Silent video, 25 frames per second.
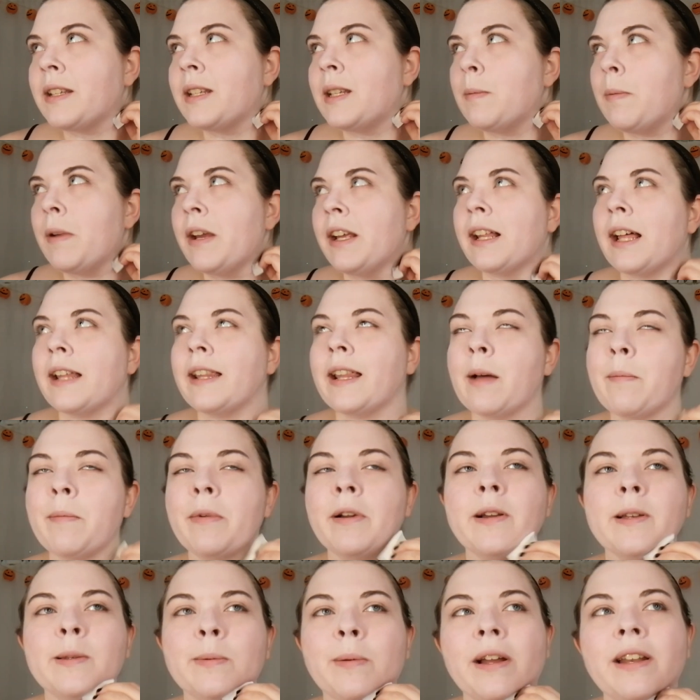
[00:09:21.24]
to be like that,
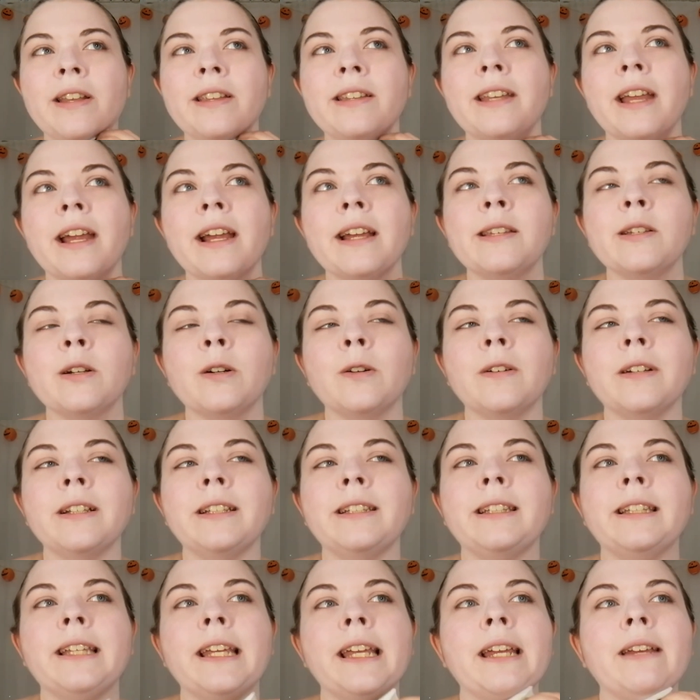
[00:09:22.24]
because Wednesday is
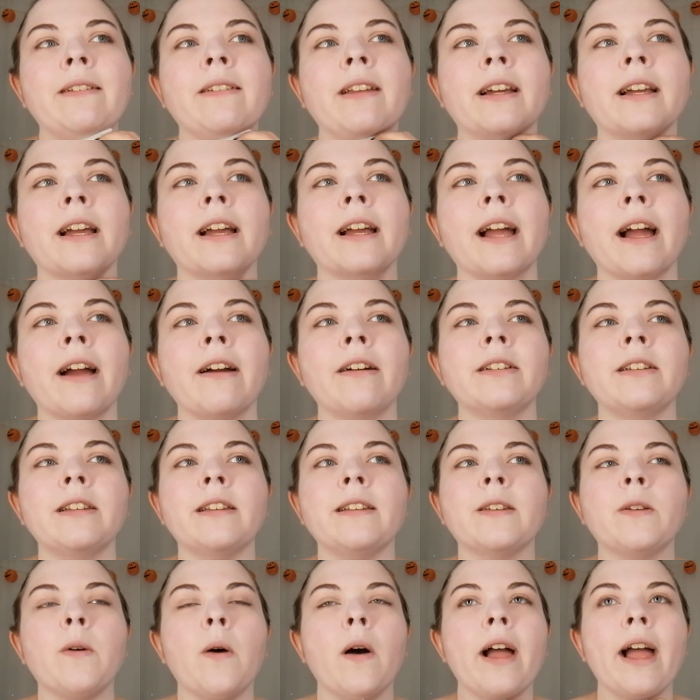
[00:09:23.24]
always seen like a character
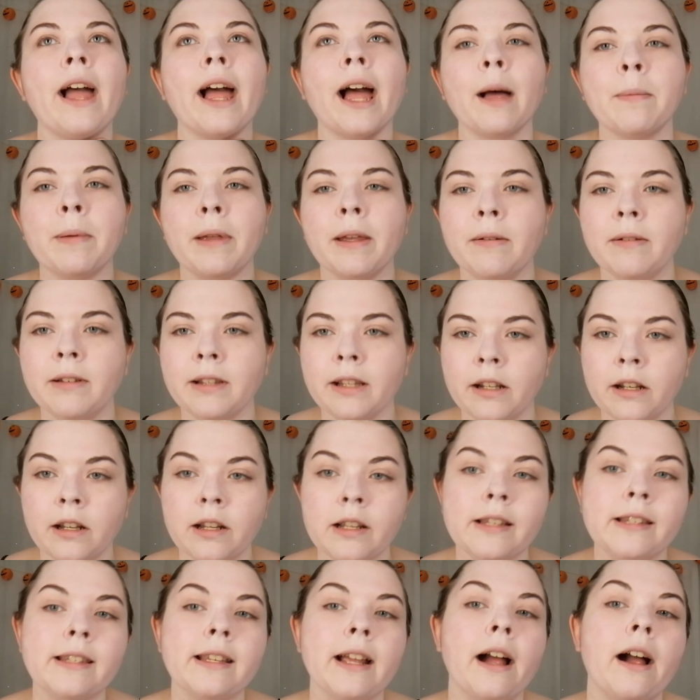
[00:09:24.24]
that's quite happy within
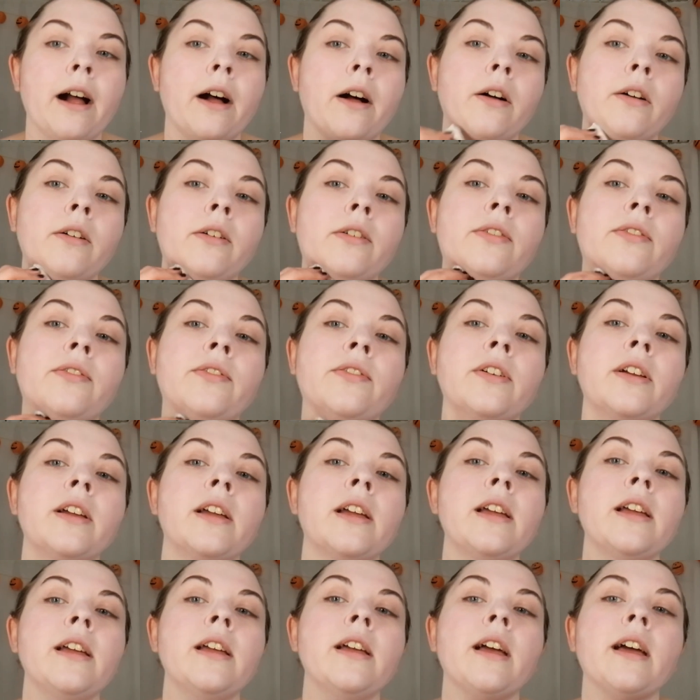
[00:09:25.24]
herself
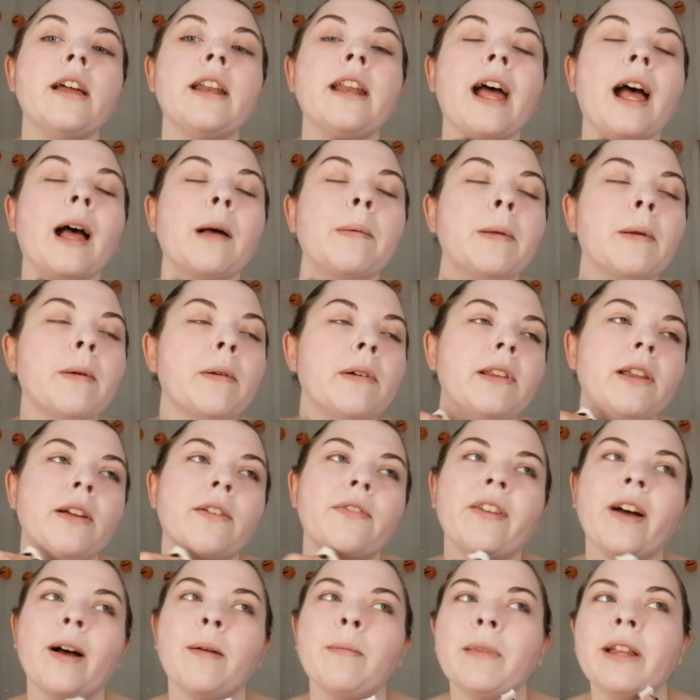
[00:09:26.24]
and happy with her
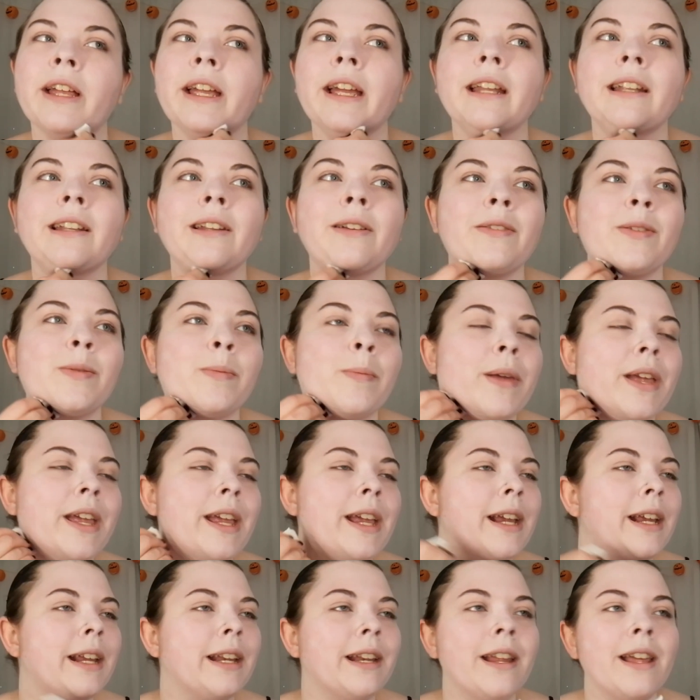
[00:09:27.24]
family and loves
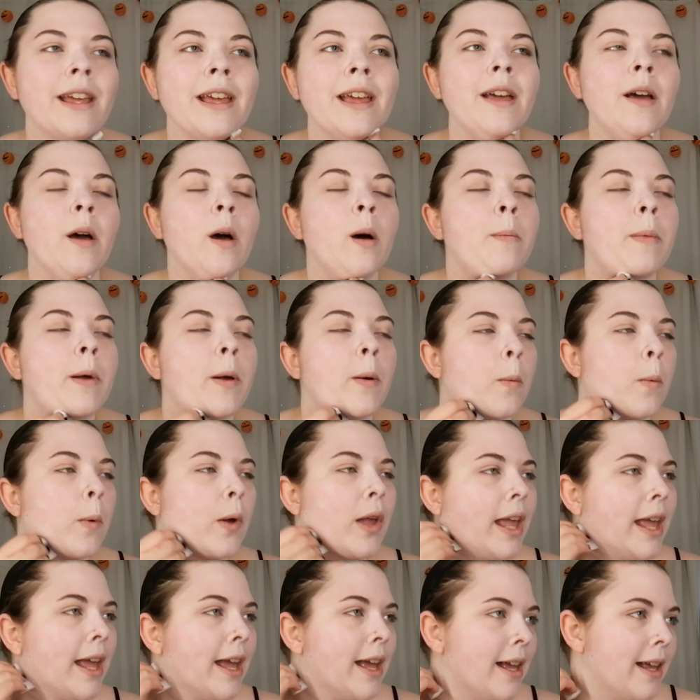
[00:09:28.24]
being a bit
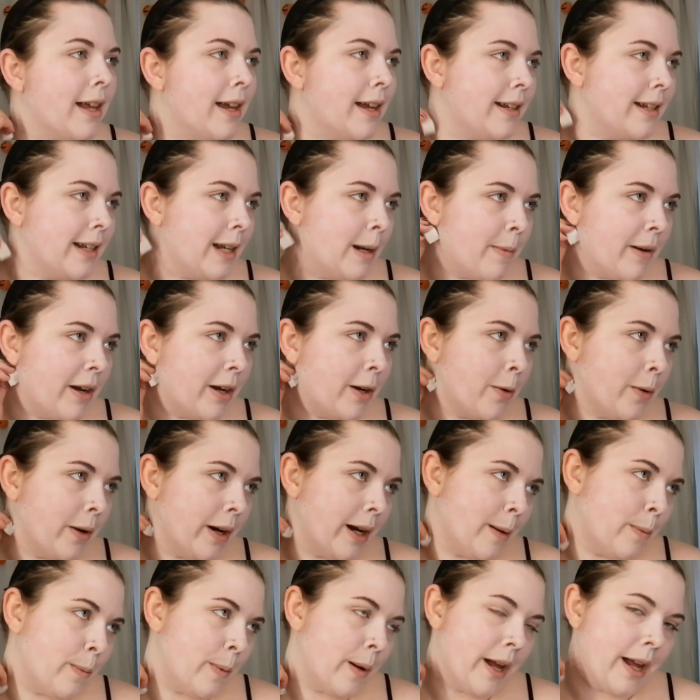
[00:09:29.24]
weird and a bit
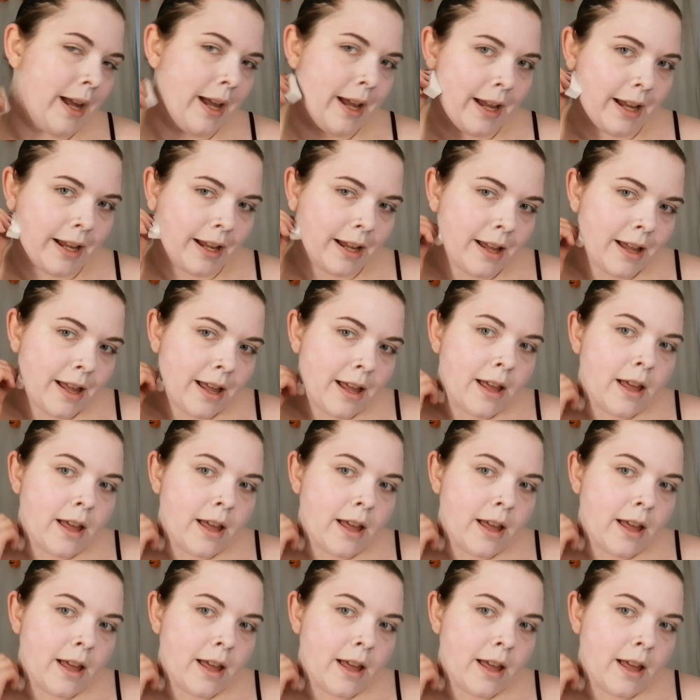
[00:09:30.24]
creepy.